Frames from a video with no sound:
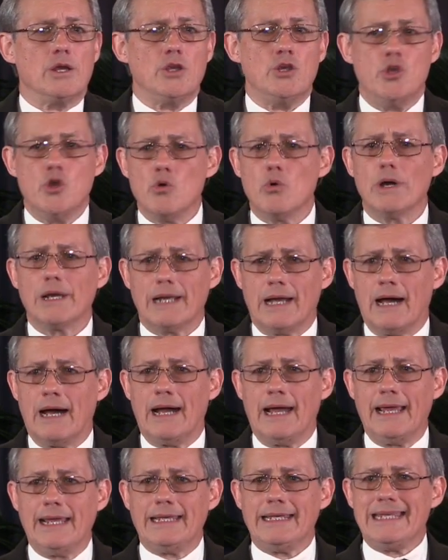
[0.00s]
you and
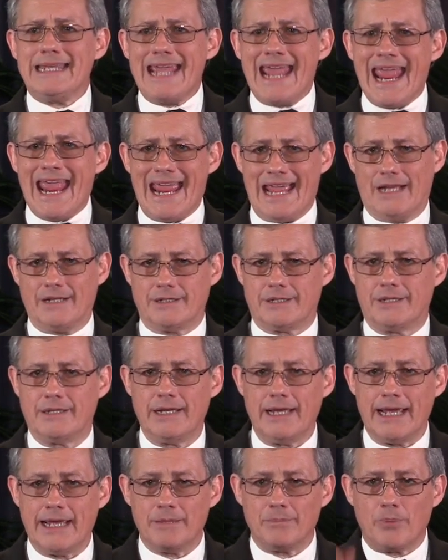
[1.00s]
I can't,
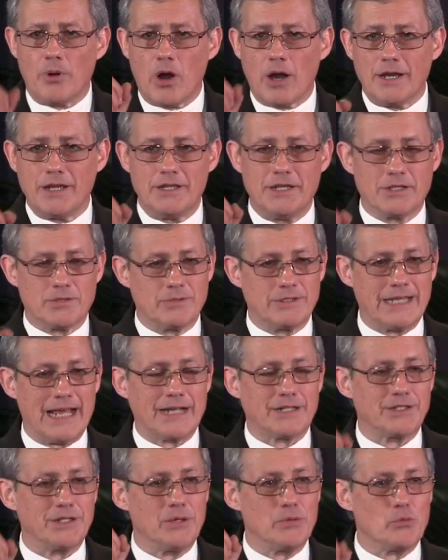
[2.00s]
and part of this was
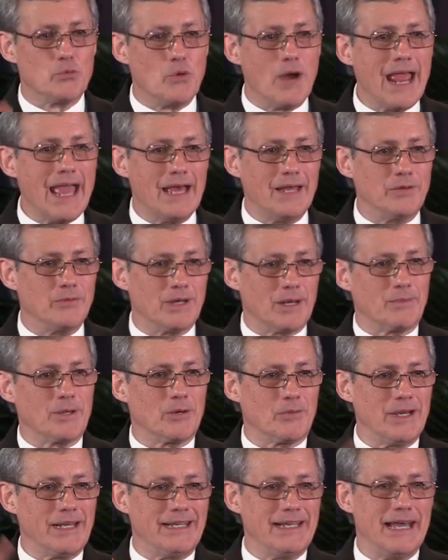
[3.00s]
actually read, what I'm going
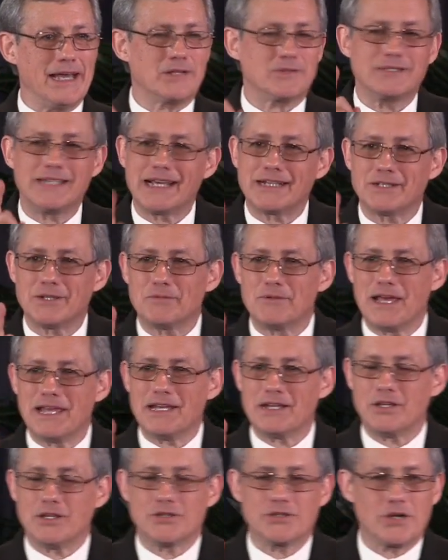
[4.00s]
to read next was actually read
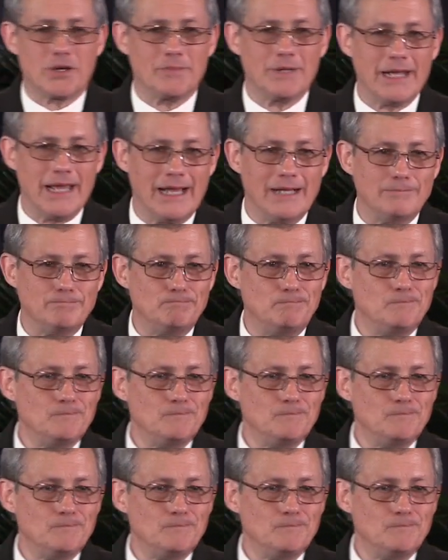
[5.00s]
in the sermonette.